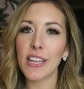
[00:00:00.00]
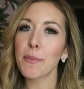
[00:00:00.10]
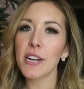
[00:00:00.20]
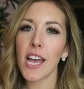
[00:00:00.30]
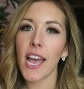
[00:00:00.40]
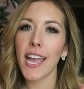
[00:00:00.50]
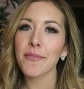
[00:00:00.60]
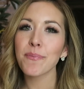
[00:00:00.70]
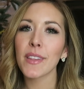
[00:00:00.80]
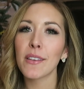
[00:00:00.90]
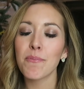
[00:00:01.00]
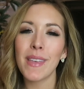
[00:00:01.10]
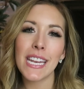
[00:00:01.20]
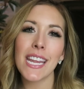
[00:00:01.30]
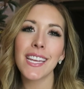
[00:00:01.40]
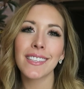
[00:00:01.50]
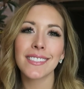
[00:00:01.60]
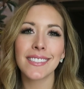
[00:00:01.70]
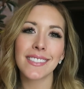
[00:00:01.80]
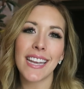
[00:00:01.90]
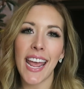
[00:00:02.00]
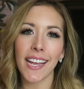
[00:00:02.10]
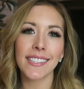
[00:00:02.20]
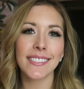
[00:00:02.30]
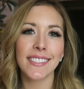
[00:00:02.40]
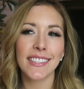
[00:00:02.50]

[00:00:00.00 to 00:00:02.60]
Number nine, mini snacks.